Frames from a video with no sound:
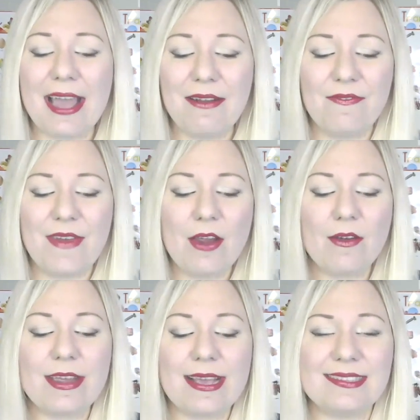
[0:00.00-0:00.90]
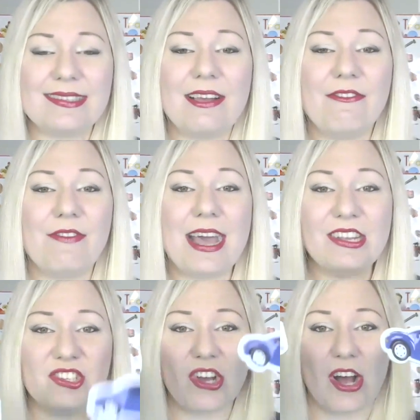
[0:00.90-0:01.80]
and various
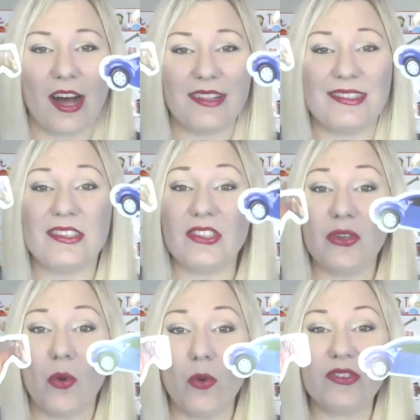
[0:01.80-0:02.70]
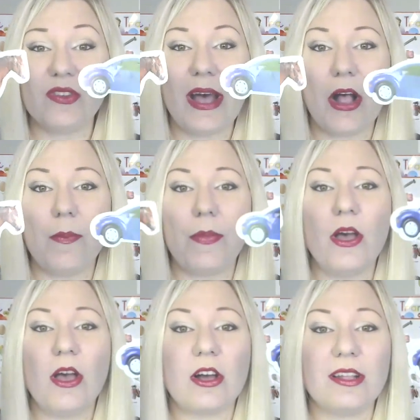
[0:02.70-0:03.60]
flashcards to also help
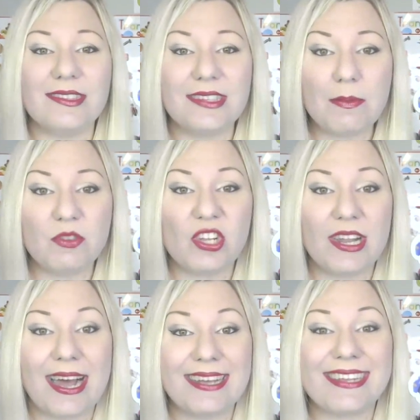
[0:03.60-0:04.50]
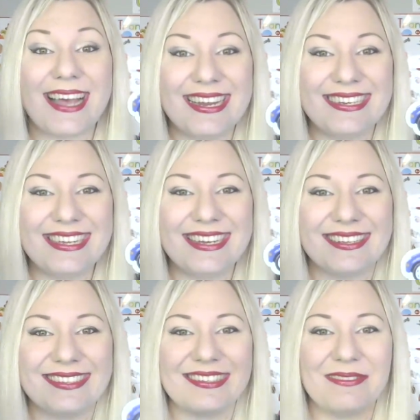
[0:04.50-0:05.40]
conceptualize
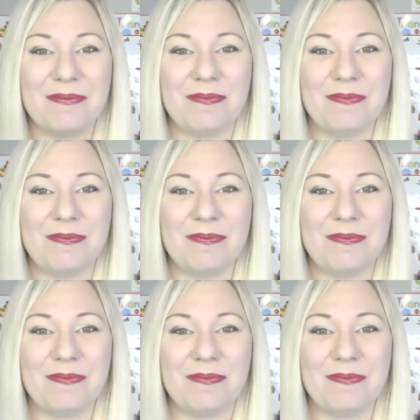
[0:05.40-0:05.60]
ideas.